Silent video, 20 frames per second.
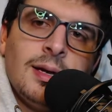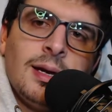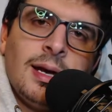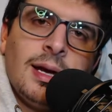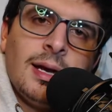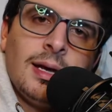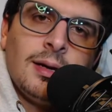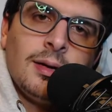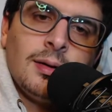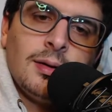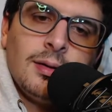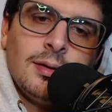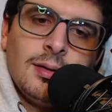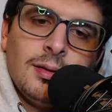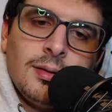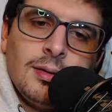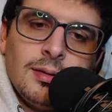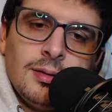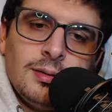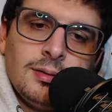and
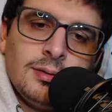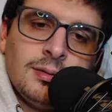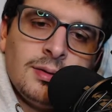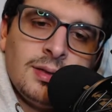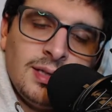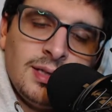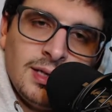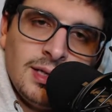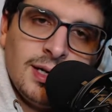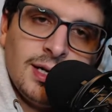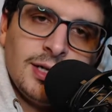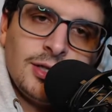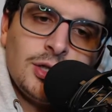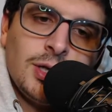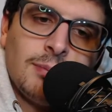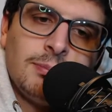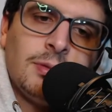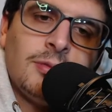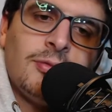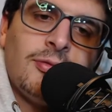they did a nice
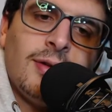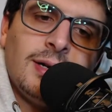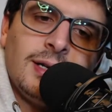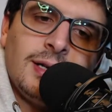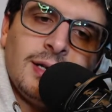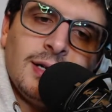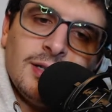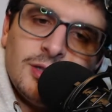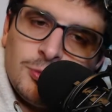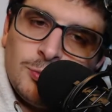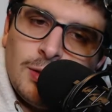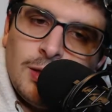job defending it as